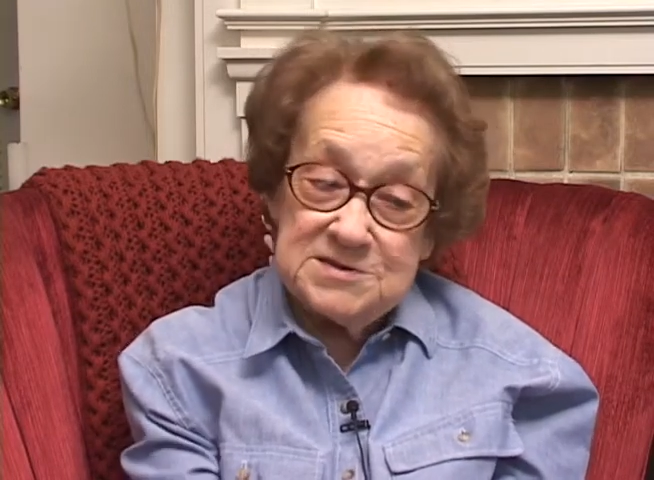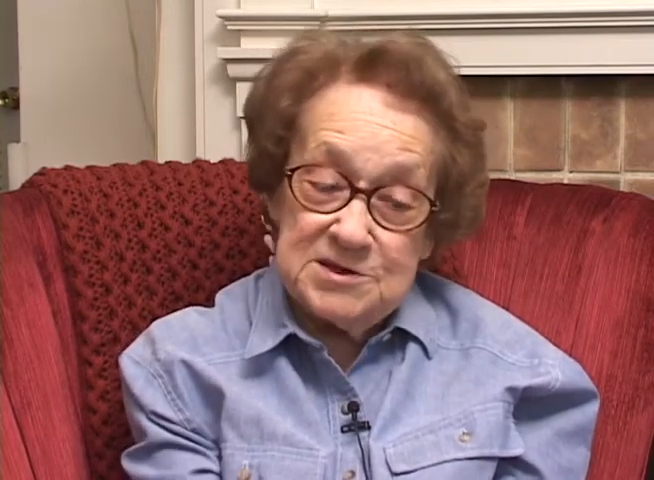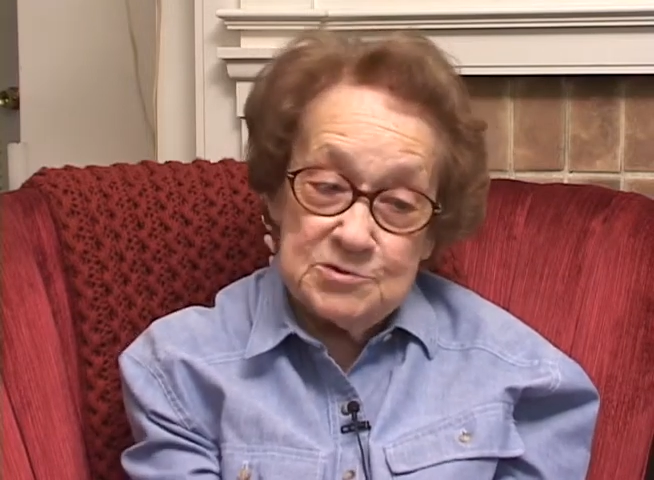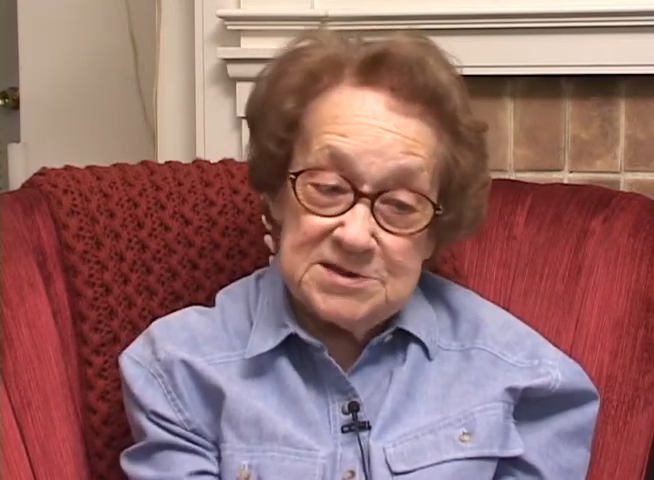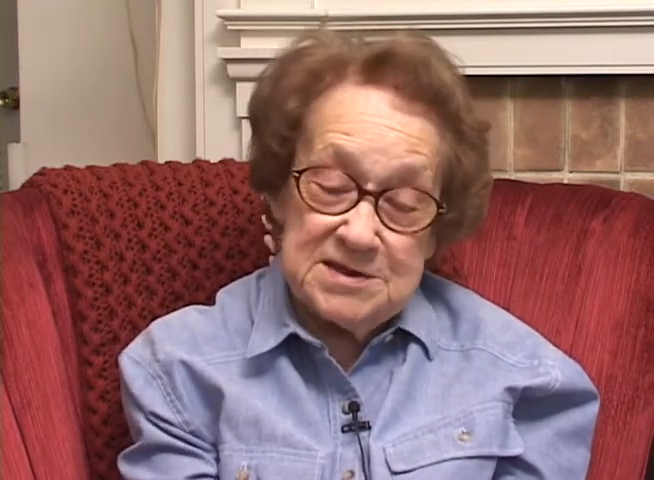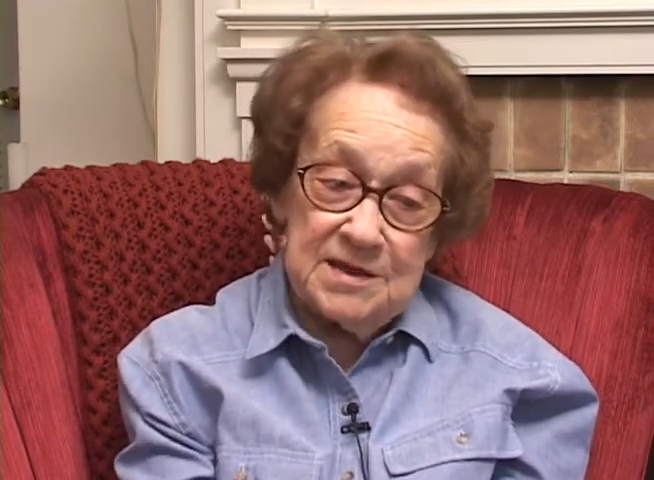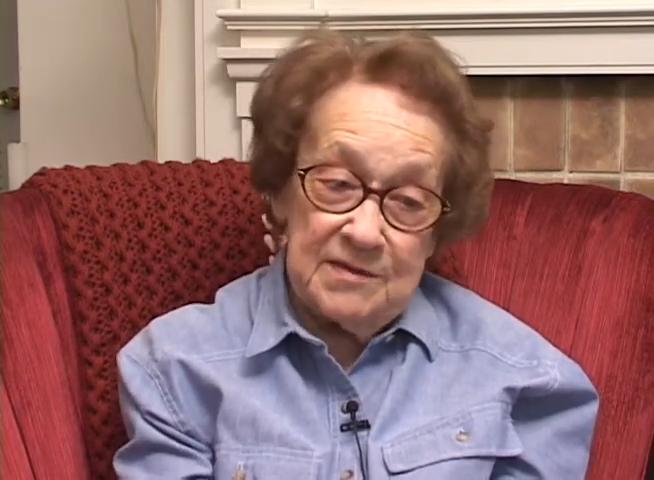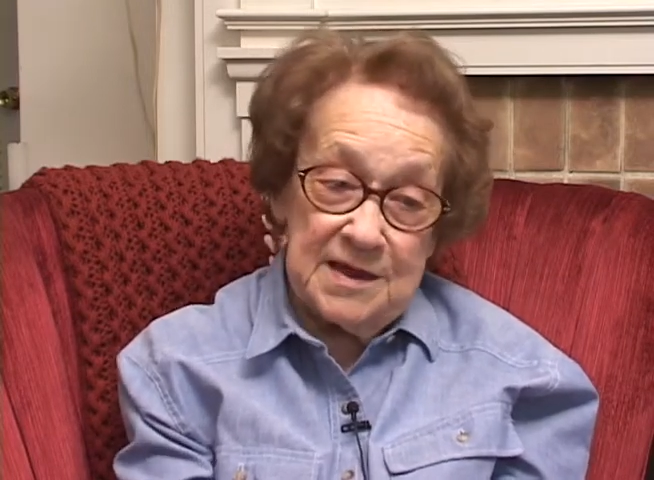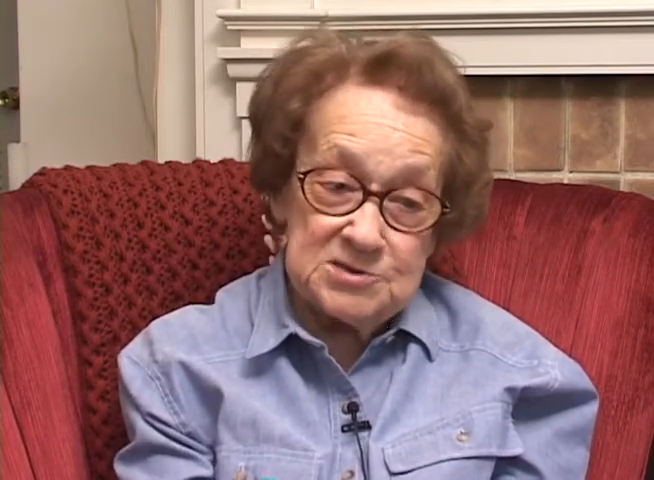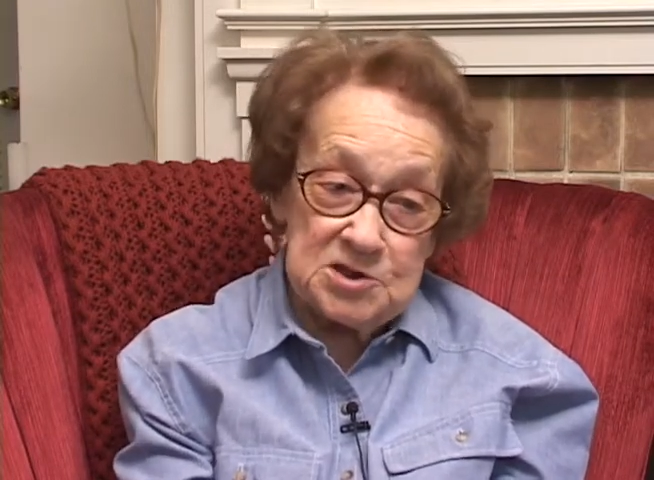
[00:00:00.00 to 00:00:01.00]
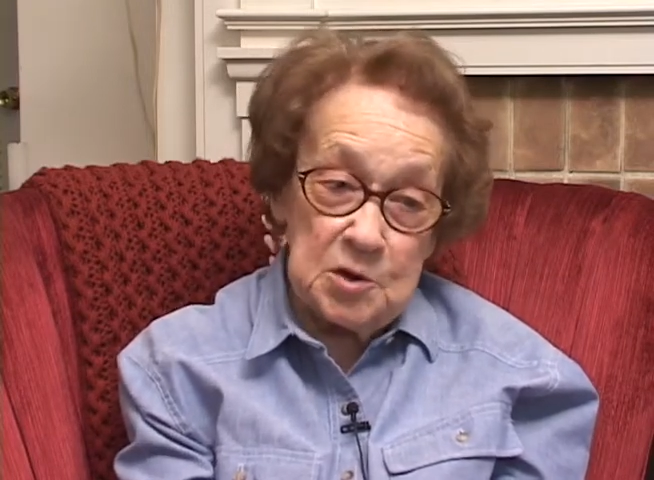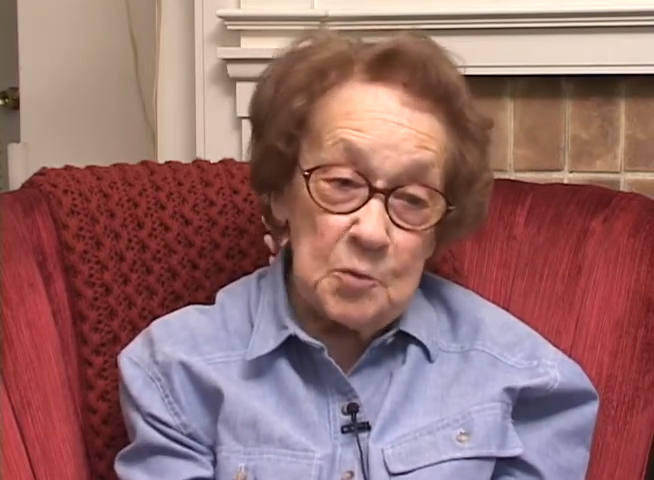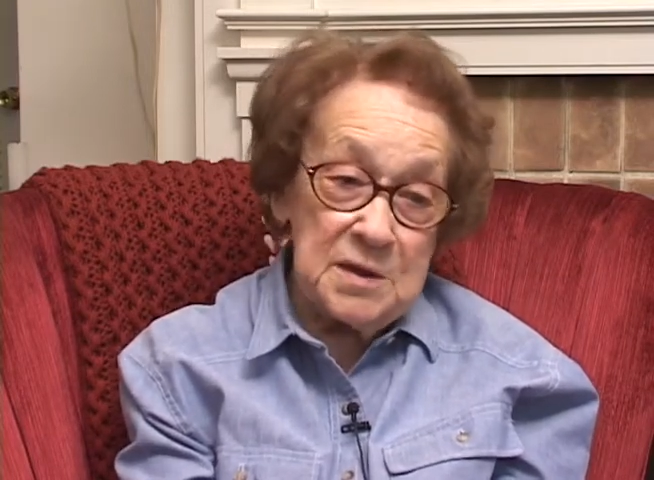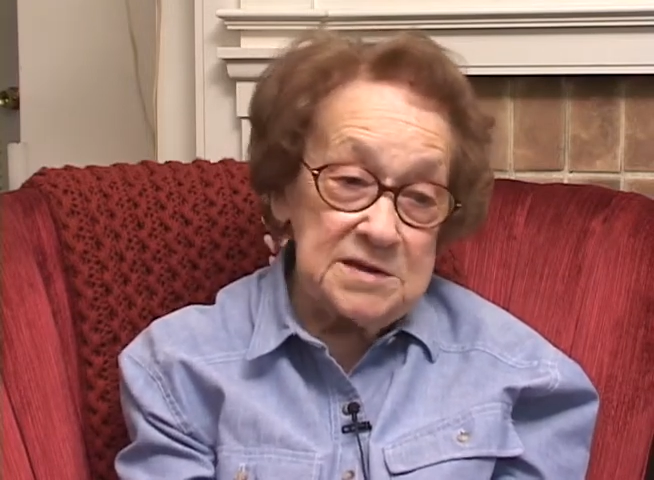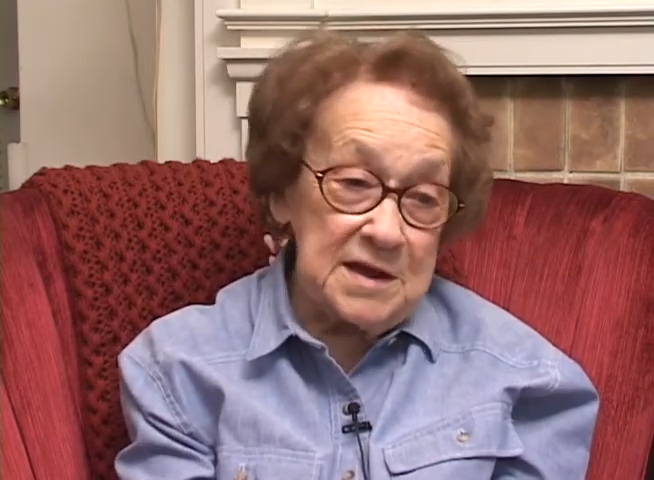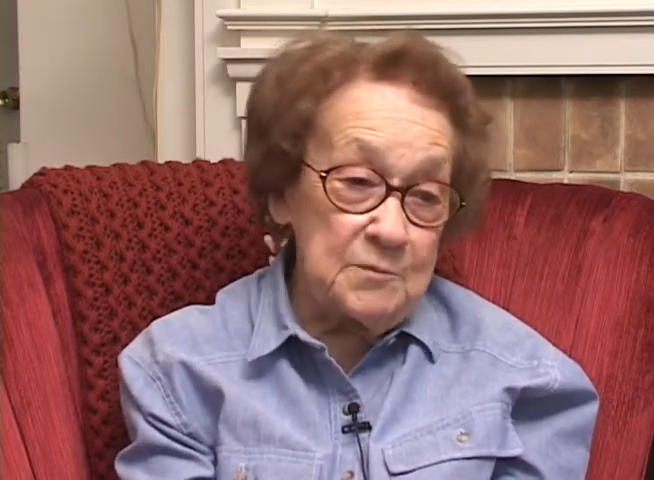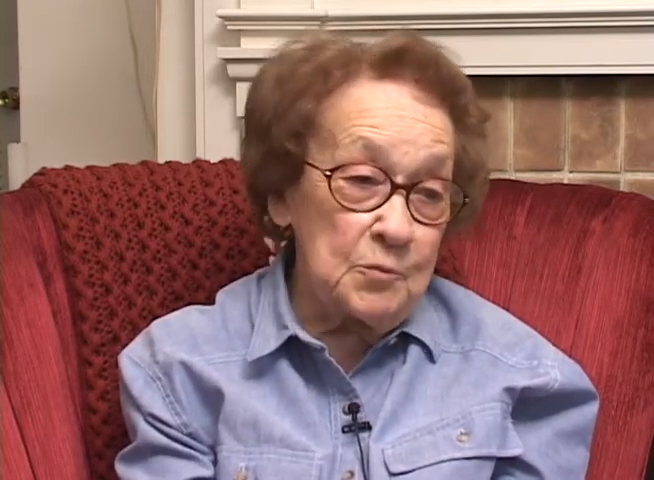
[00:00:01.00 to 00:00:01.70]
see her sitting in that chair one time,